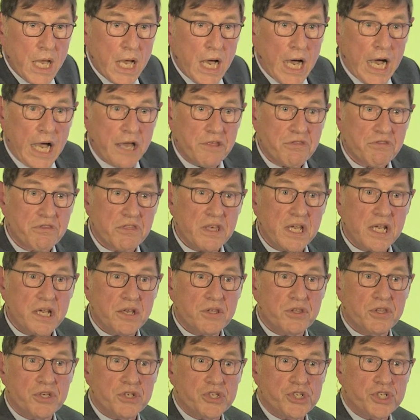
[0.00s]
I
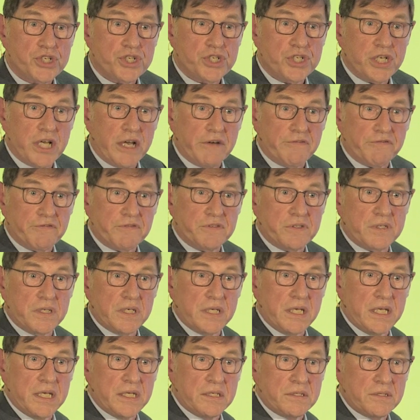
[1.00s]
think the shift
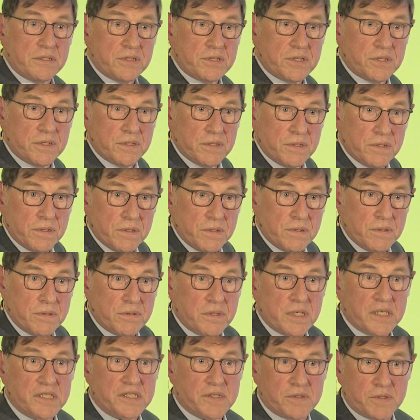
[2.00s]
into
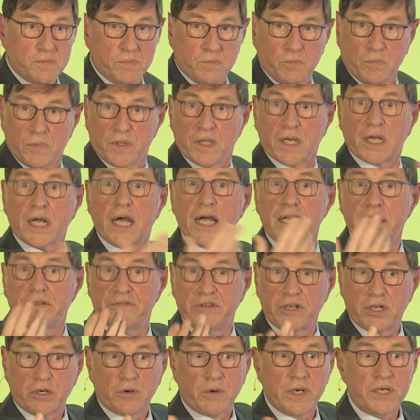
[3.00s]
the kind of
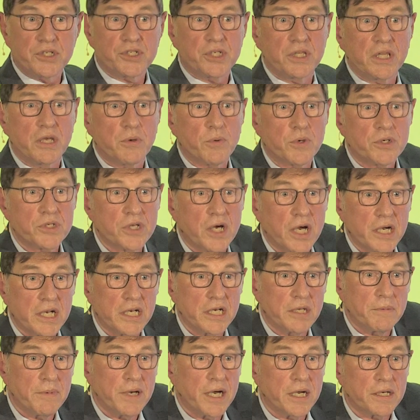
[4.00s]
integration that we're
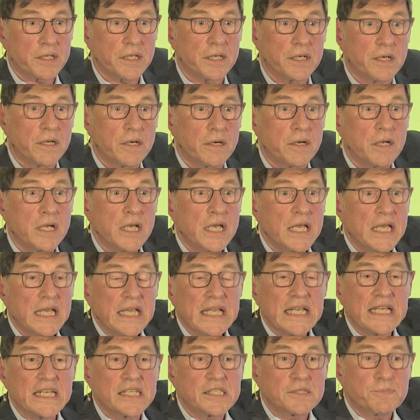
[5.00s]
talking about here
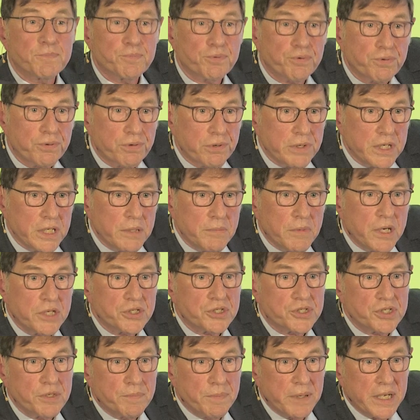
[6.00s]
is pretty
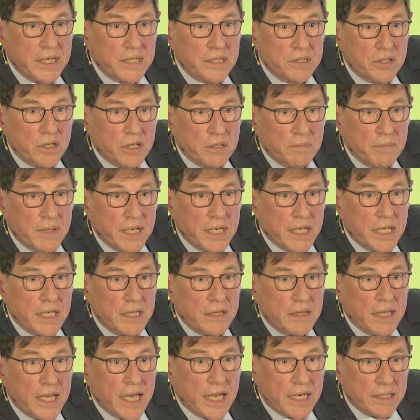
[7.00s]
much dependent on
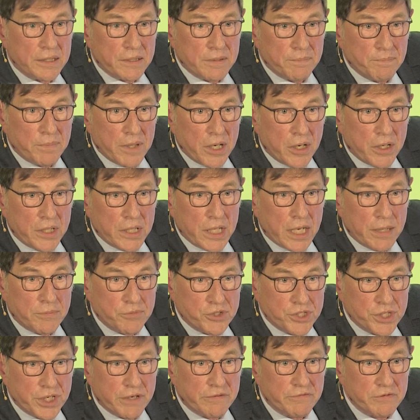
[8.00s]
making that paradigm
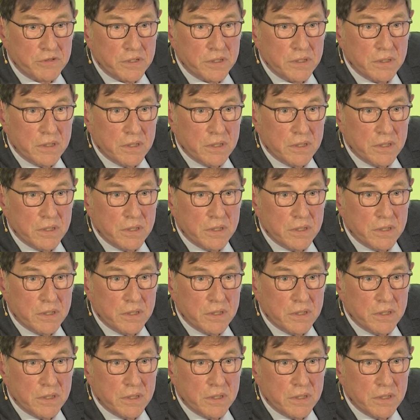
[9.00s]
shift.